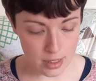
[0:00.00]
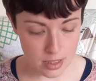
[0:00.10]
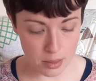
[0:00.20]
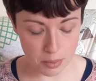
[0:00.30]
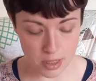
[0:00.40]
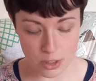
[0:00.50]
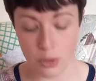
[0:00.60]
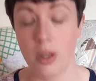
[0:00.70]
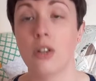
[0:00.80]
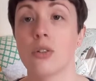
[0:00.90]
similar
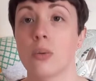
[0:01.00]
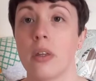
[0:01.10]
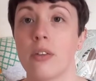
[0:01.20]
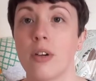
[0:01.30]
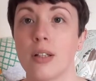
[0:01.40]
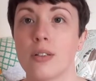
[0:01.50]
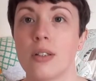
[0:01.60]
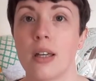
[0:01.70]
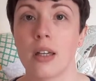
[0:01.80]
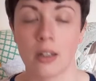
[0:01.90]
situations where they've had to
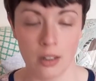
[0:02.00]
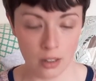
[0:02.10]
take